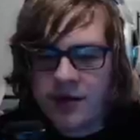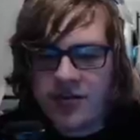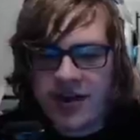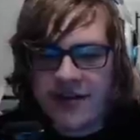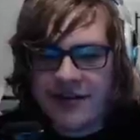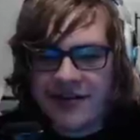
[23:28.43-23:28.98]

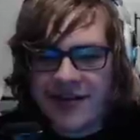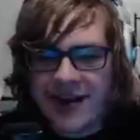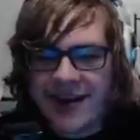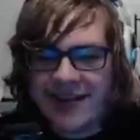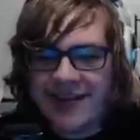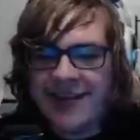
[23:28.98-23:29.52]
Change it,
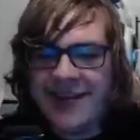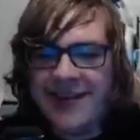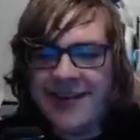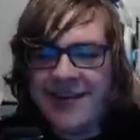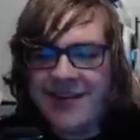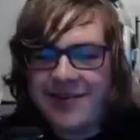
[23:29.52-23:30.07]
chats.
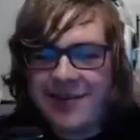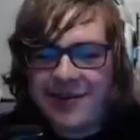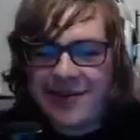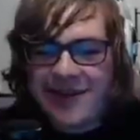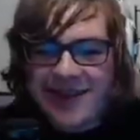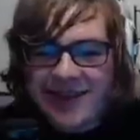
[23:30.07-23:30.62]
Do
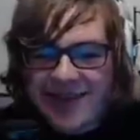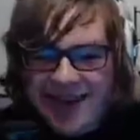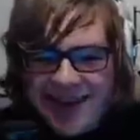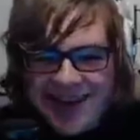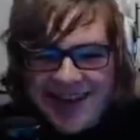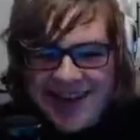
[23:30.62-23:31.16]
it. Come
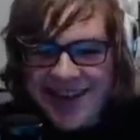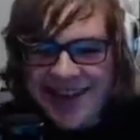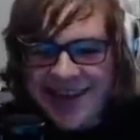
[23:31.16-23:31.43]
on.